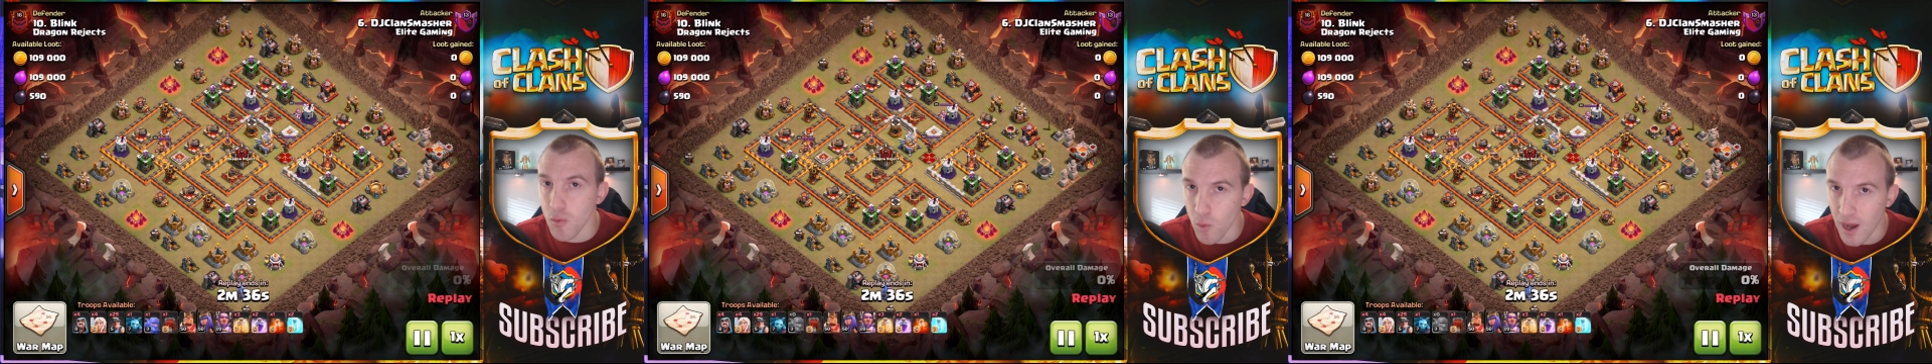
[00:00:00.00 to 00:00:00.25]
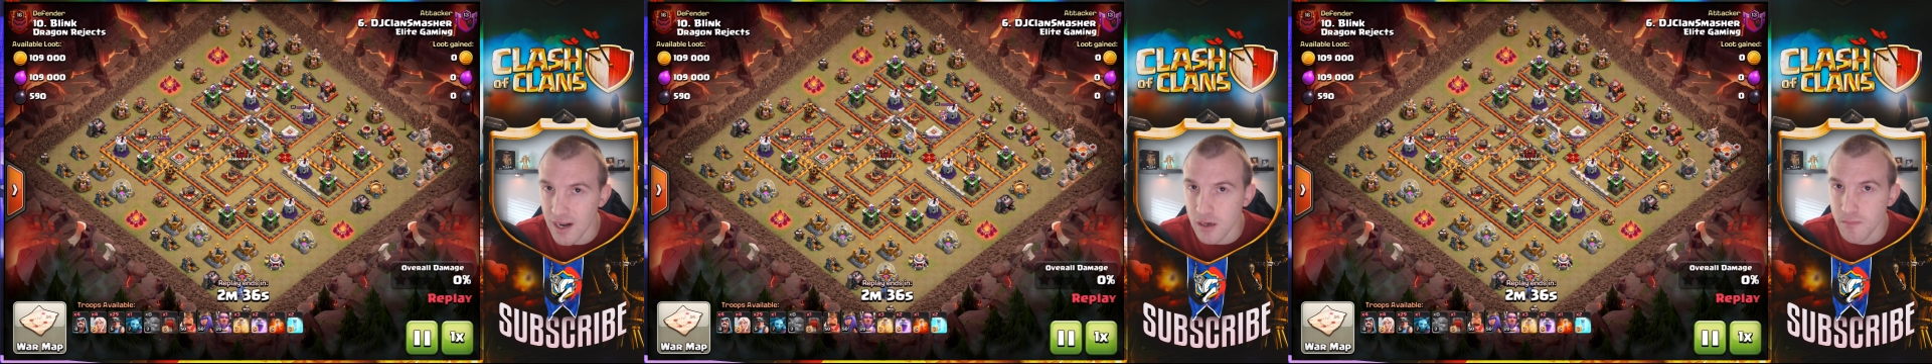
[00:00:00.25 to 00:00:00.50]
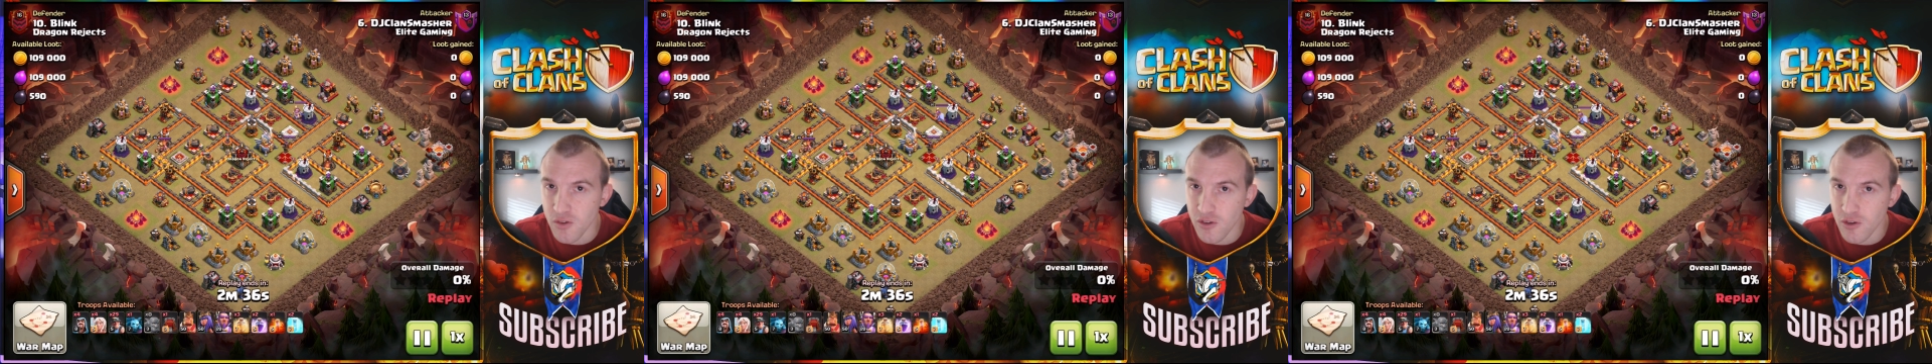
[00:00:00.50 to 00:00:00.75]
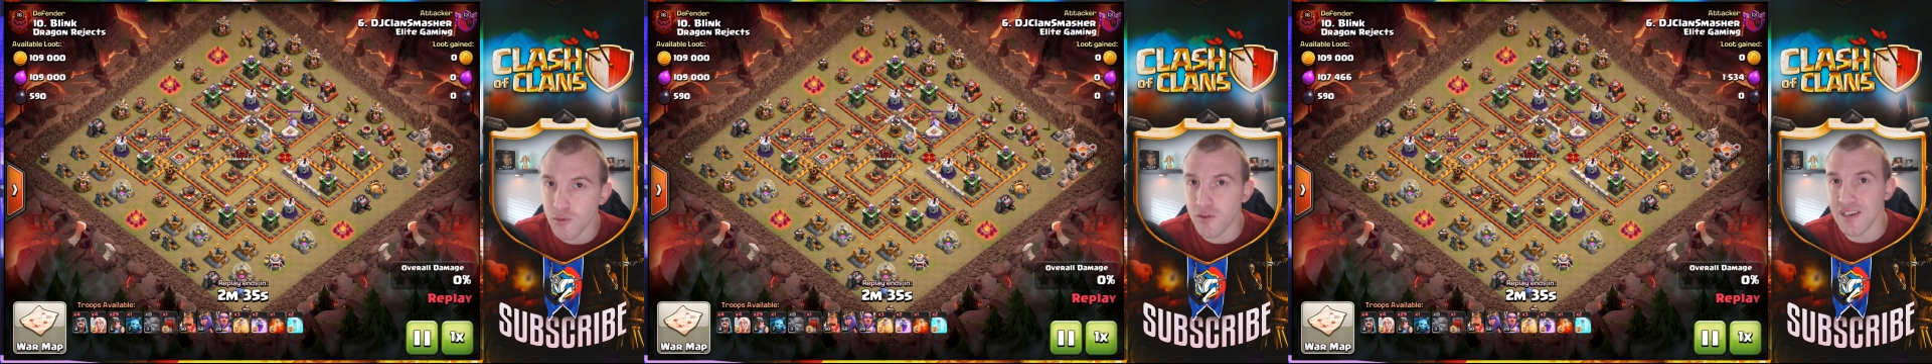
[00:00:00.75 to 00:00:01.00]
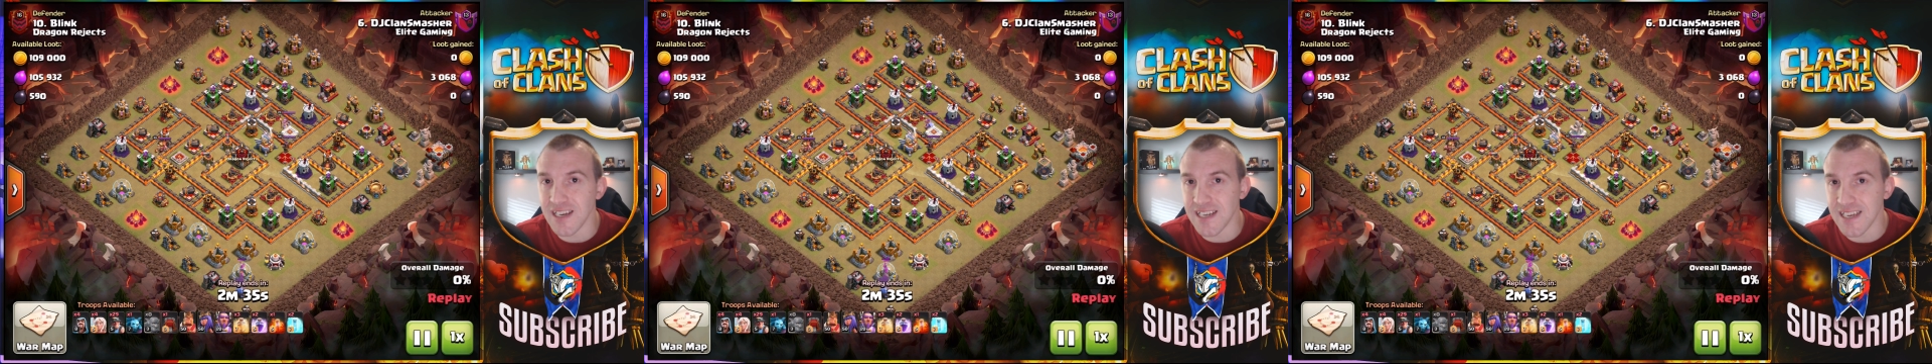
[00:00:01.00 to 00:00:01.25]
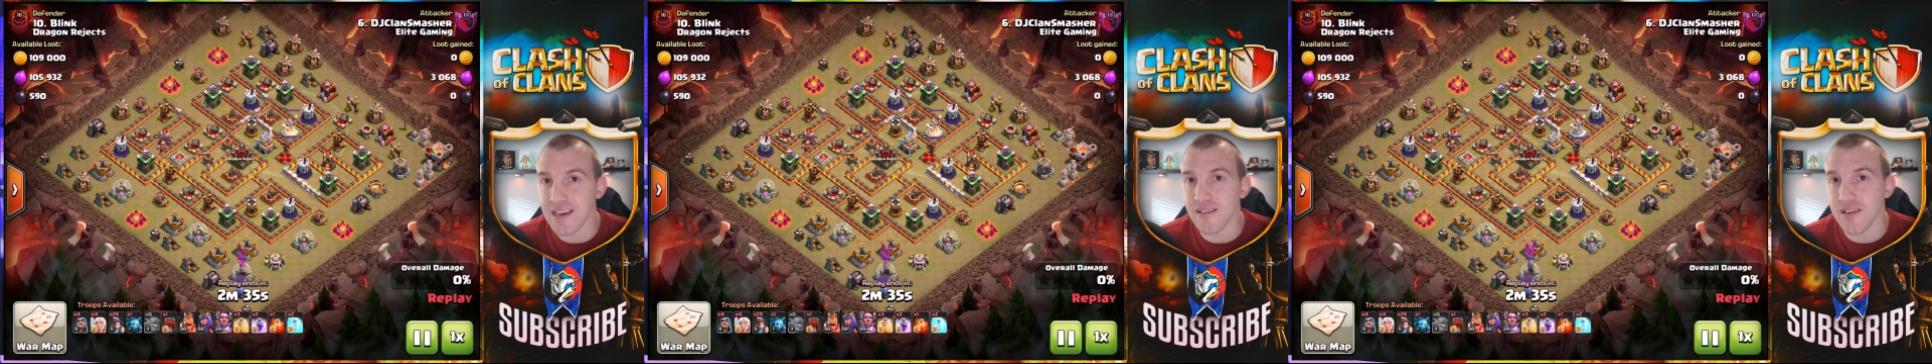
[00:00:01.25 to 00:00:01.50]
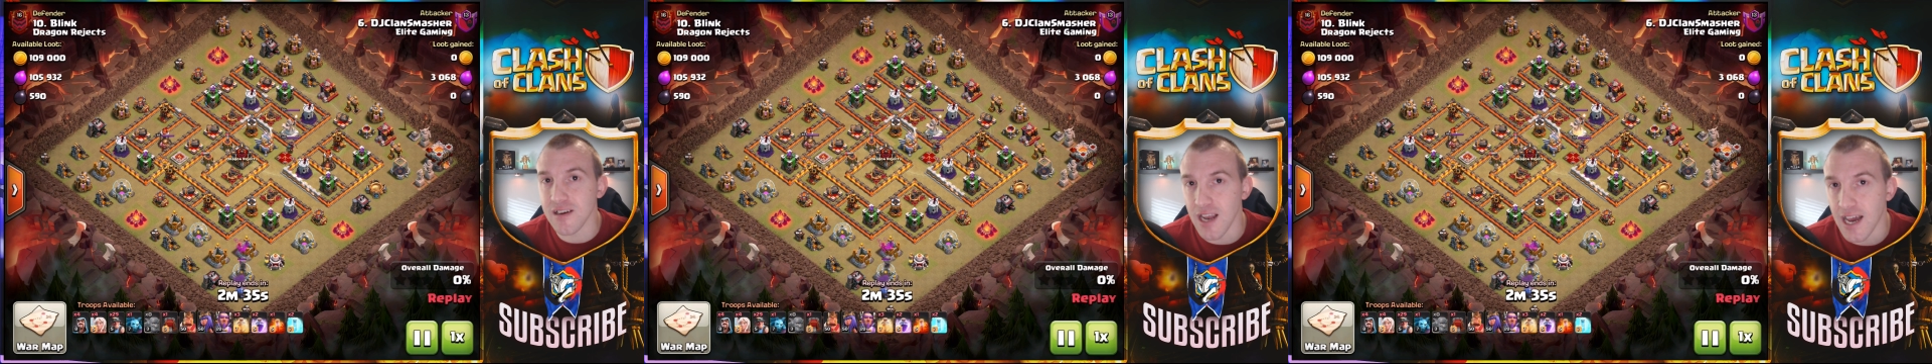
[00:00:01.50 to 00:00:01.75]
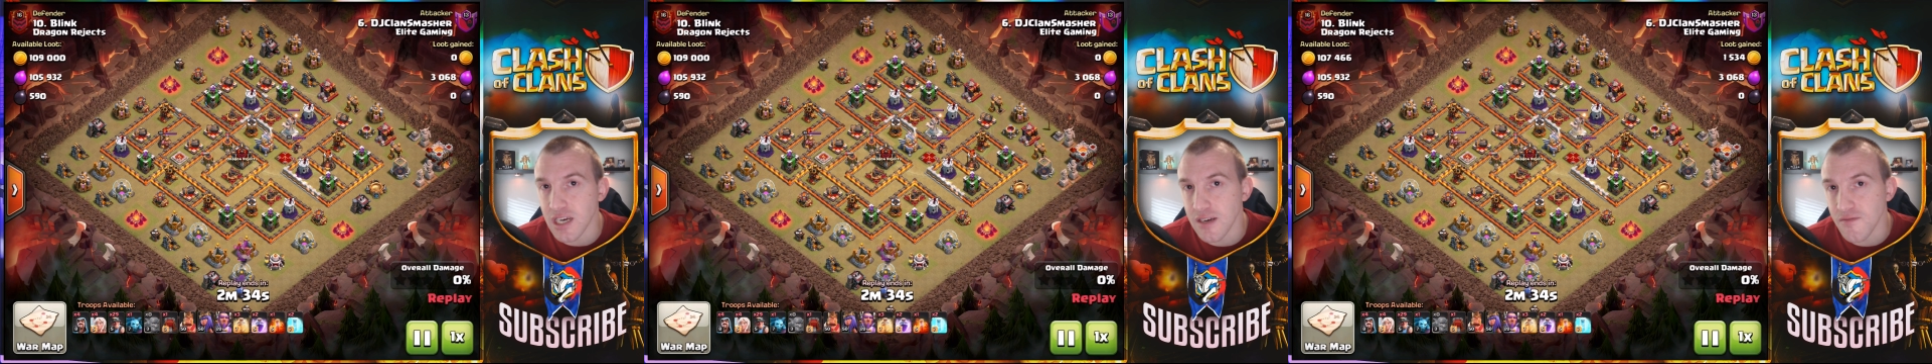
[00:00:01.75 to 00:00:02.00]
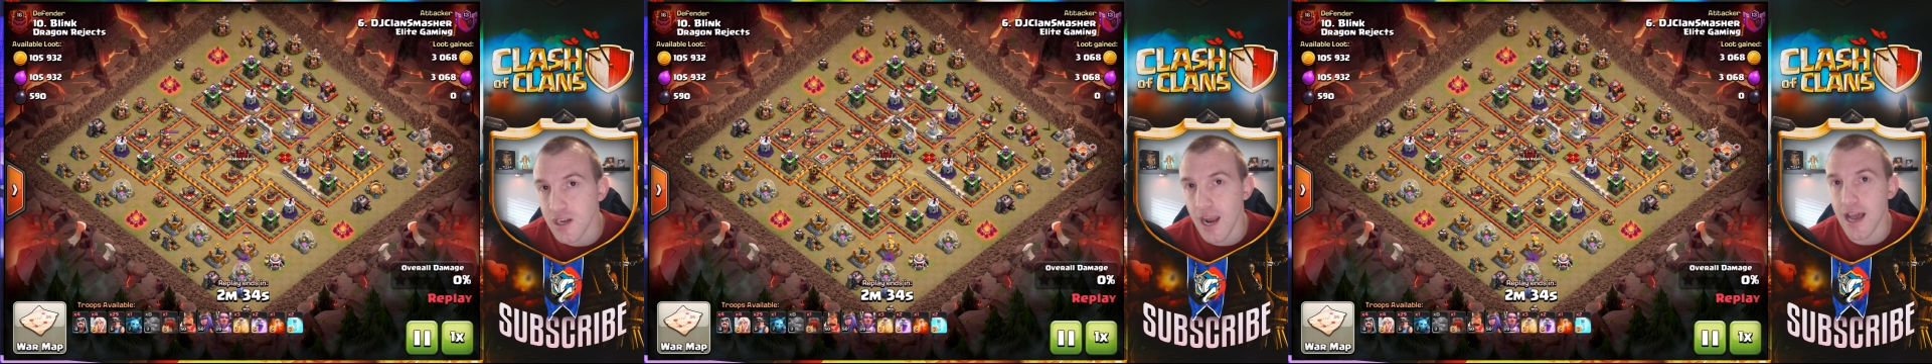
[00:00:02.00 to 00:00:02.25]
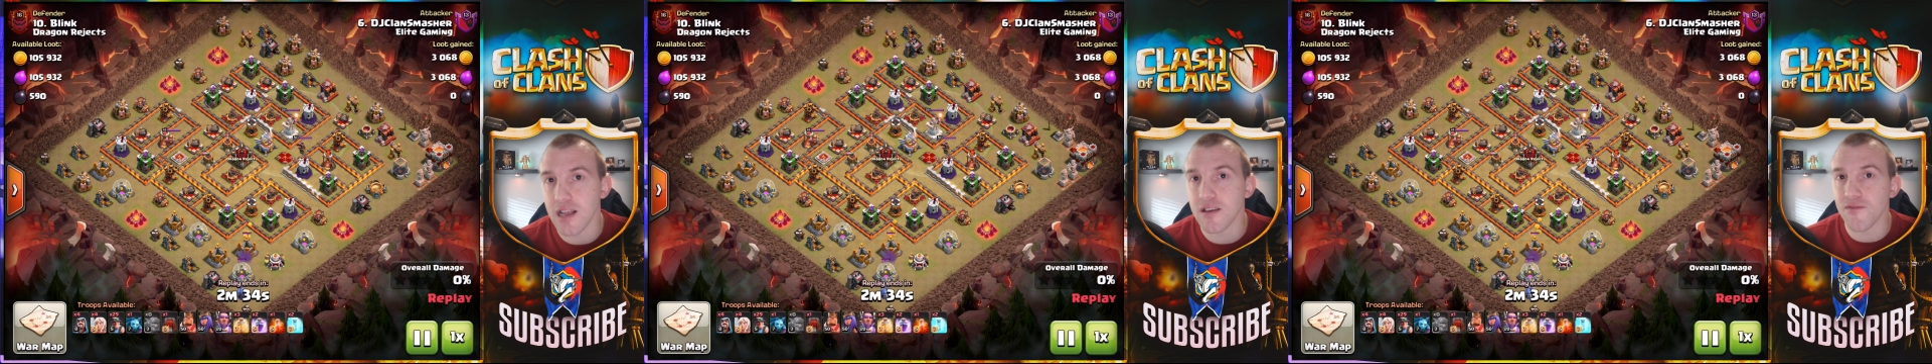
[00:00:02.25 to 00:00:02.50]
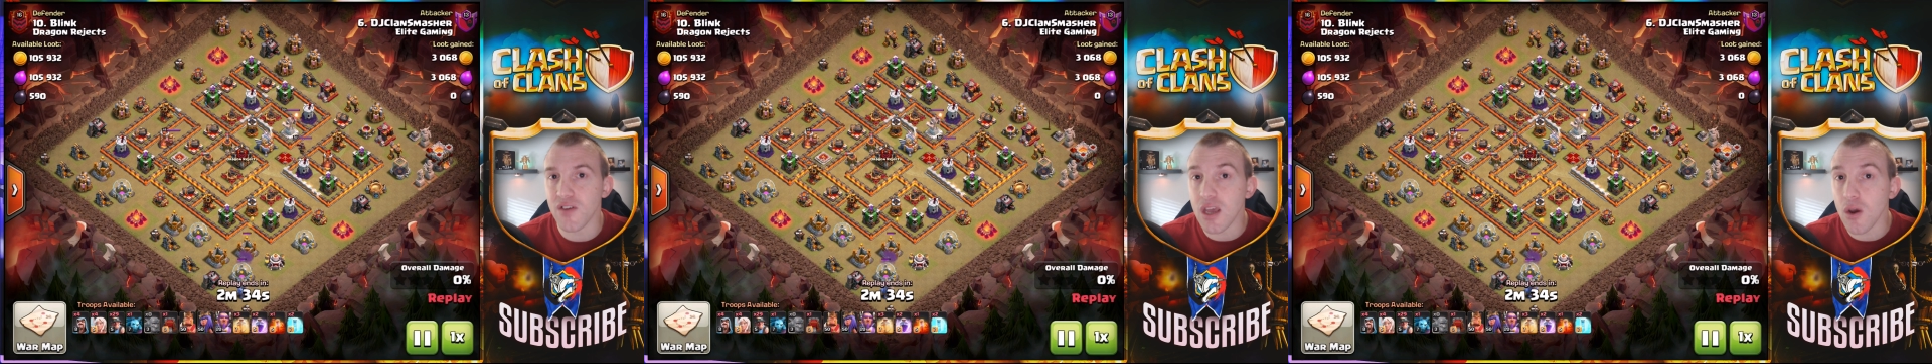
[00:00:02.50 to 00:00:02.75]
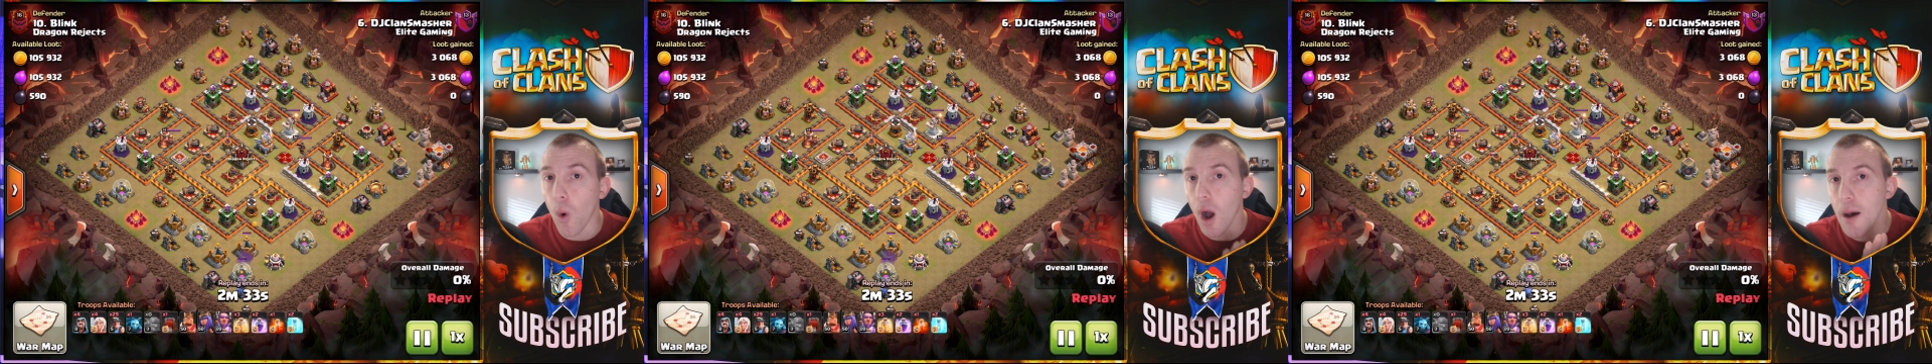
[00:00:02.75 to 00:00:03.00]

and welcome to today's Clash of Clans video.